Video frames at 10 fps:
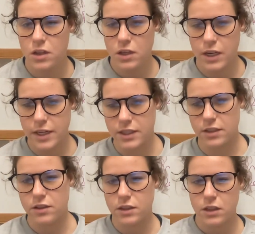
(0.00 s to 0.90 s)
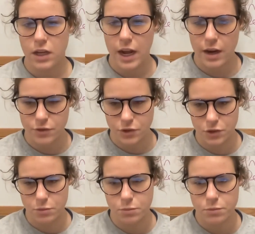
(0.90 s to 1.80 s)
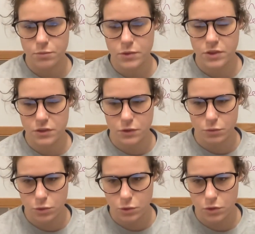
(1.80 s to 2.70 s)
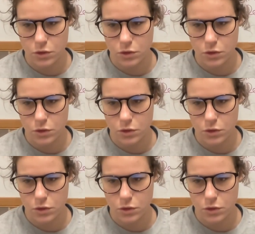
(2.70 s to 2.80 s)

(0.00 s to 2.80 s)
and after the Civil War,